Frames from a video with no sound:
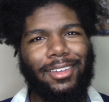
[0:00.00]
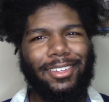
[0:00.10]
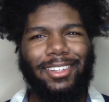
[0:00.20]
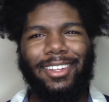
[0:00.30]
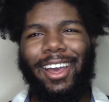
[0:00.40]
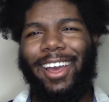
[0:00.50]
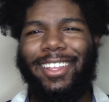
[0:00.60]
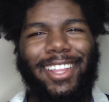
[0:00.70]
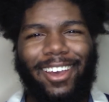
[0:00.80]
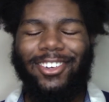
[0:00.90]
and
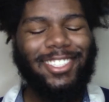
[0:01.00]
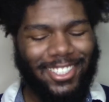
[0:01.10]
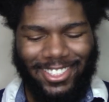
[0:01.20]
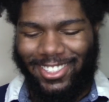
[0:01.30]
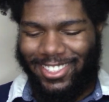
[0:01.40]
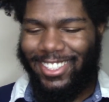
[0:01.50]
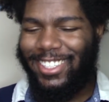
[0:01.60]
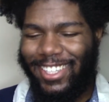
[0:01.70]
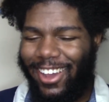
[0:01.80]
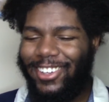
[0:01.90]
that was
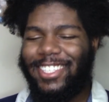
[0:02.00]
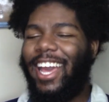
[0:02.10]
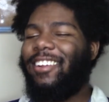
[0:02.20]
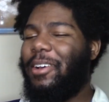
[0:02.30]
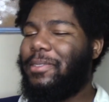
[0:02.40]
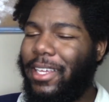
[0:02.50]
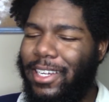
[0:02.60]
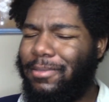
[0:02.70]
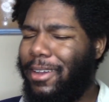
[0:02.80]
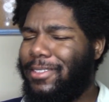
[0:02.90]
kind of
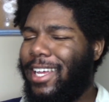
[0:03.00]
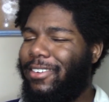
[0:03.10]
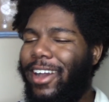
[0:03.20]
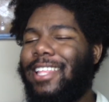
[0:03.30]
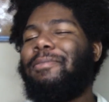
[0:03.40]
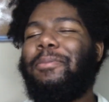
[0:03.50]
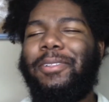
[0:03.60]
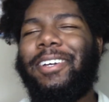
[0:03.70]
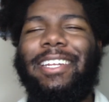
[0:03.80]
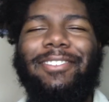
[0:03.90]
upsetting me. I was like, why are the people
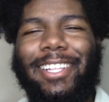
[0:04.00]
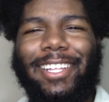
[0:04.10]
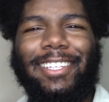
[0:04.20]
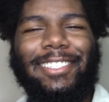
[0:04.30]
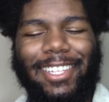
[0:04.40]
looking at me like this?